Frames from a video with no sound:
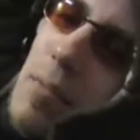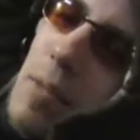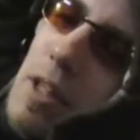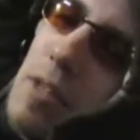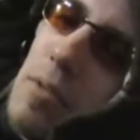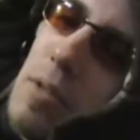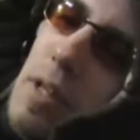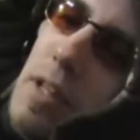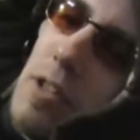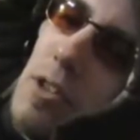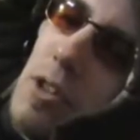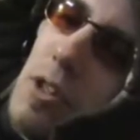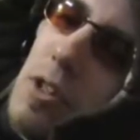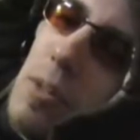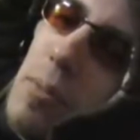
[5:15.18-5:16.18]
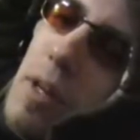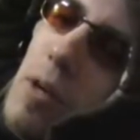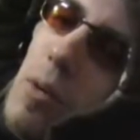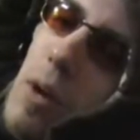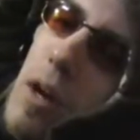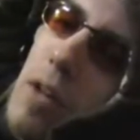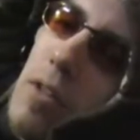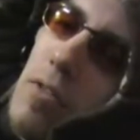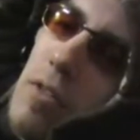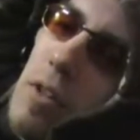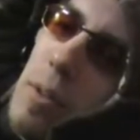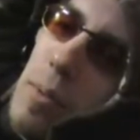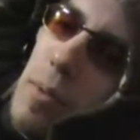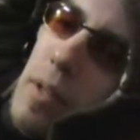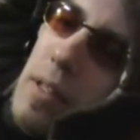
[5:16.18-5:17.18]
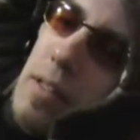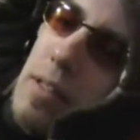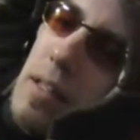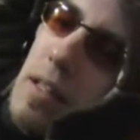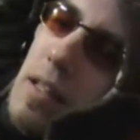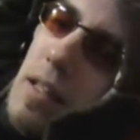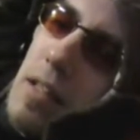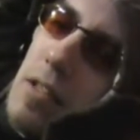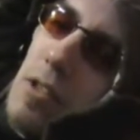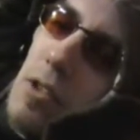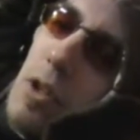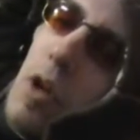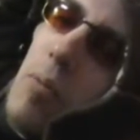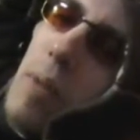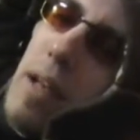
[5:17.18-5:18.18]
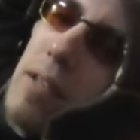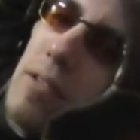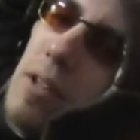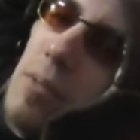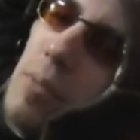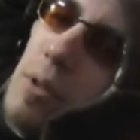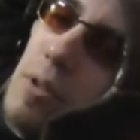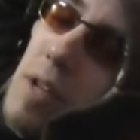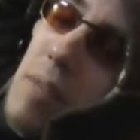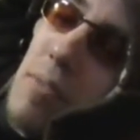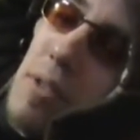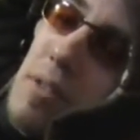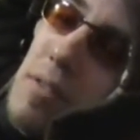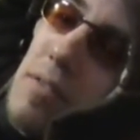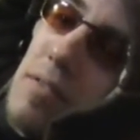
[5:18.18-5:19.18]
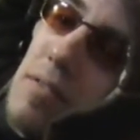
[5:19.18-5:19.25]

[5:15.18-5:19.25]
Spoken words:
But it's good to be aware in the first place that this is all based on perception.